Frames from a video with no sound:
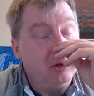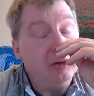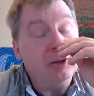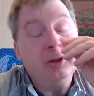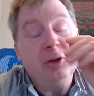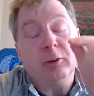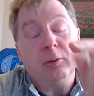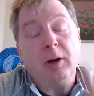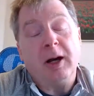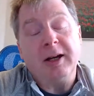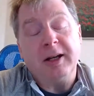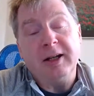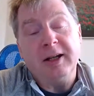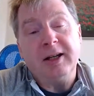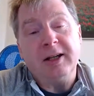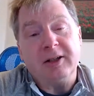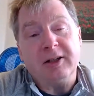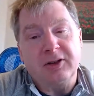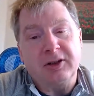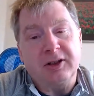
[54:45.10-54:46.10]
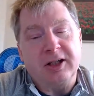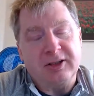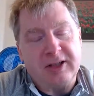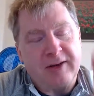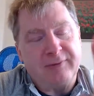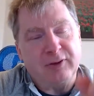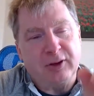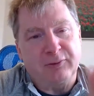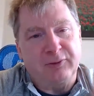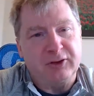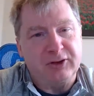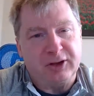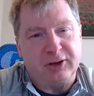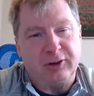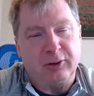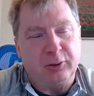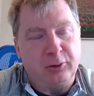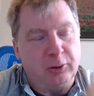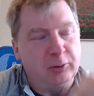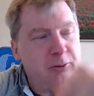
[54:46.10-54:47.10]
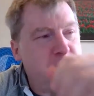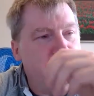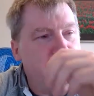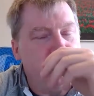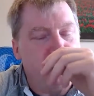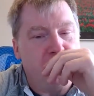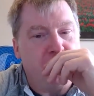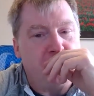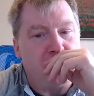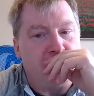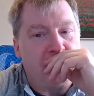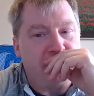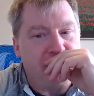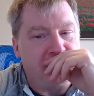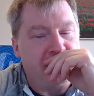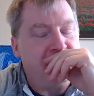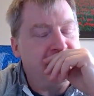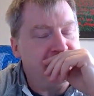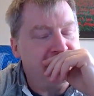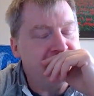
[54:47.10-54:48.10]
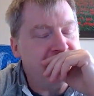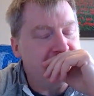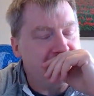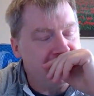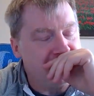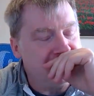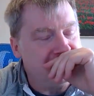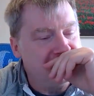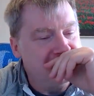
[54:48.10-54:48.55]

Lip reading: Oh, you're right. It is, because you have to physically turn it off. Yeah, it is on.